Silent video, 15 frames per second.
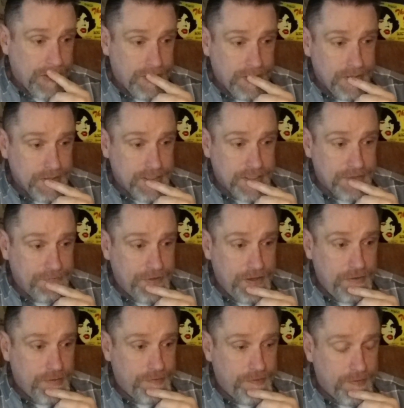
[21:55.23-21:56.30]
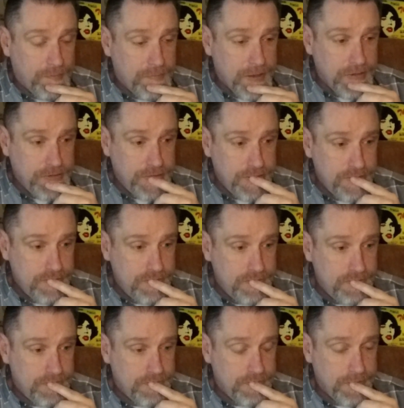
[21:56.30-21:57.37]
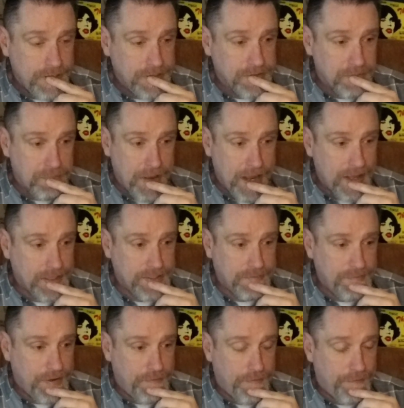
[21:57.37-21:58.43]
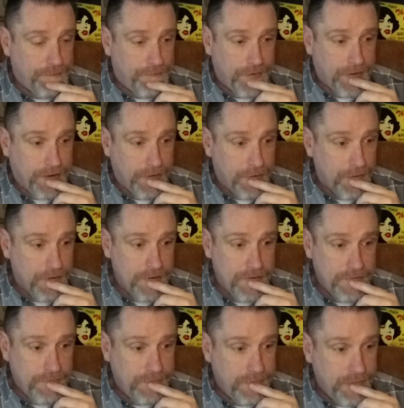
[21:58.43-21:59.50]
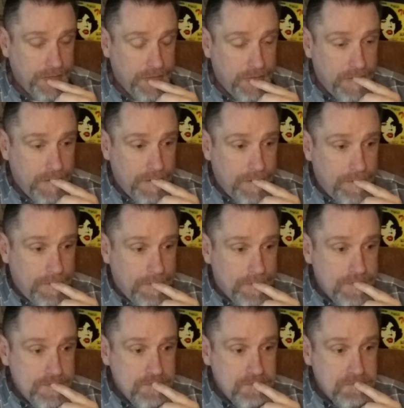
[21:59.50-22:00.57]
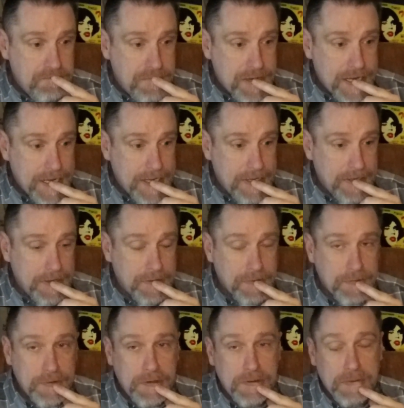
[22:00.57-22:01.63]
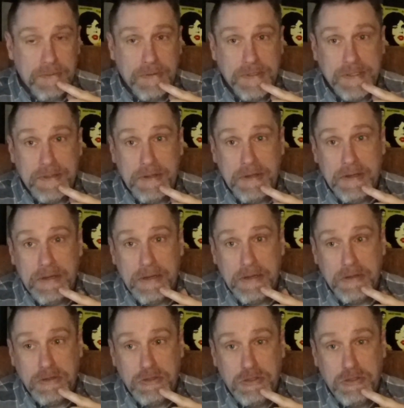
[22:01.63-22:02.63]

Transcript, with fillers: this is a venue I've never been to. These are bands I've never fucking heard of but it, it was a, a,